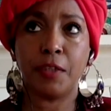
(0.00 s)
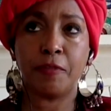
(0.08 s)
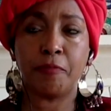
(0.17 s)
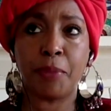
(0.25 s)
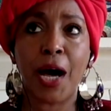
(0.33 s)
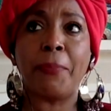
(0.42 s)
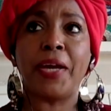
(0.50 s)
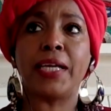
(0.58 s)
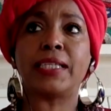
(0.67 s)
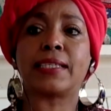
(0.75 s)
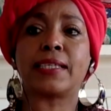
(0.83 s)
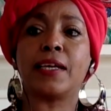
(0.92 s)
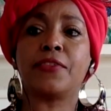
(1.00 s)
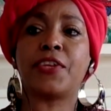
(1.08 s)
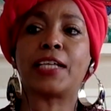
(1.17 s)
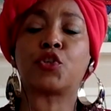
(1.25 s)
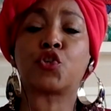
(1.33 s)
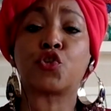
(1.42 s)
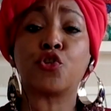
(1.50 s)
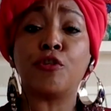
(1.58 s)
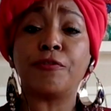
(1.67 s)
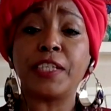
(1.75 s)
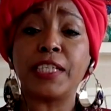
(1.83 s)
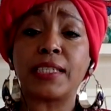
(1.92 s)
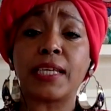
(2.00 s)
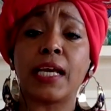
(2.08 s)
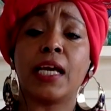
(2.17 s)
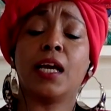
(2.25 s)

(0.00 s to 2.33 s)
puppets that service